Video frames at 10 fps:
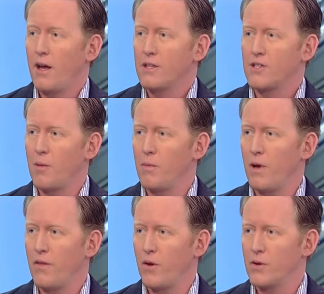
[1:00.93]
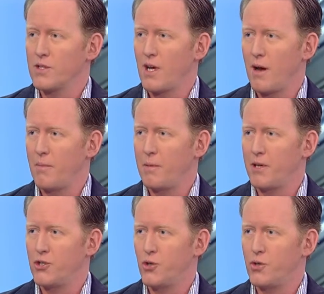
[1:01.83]
Some of those uh,
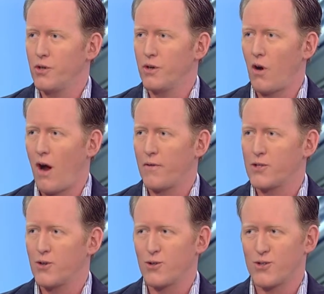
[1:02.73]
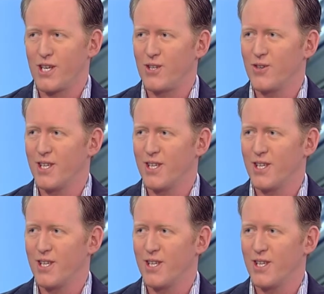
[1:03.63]
maybe junior officers or senior